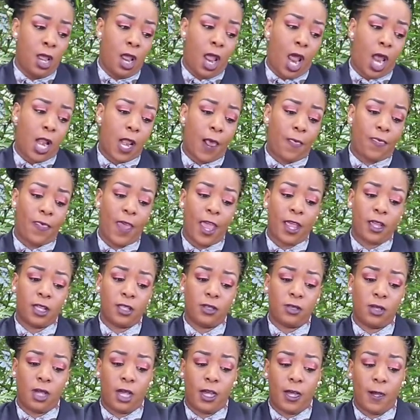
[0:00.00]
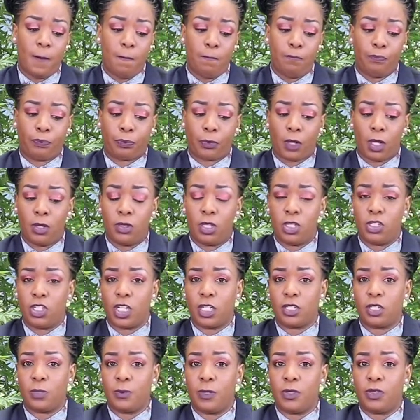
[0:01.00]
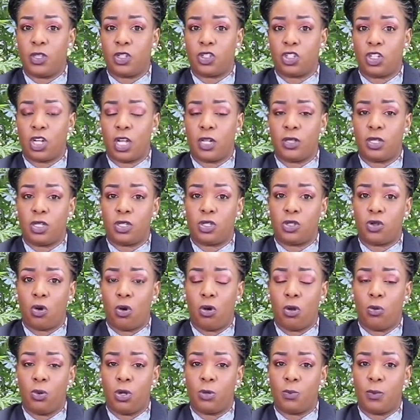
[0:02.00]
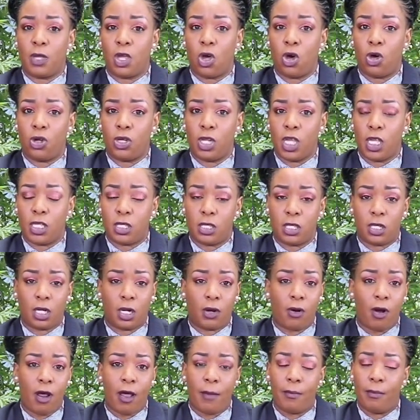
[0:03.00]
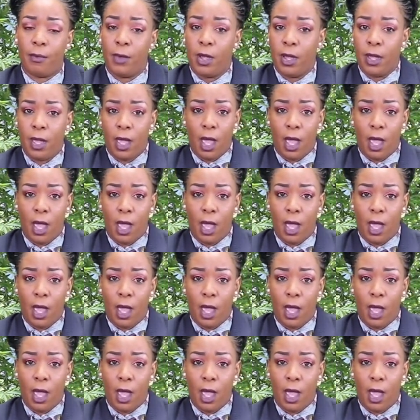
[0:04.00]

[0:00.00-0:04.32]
And I thank the gentleman that shared this story with me on Instagram.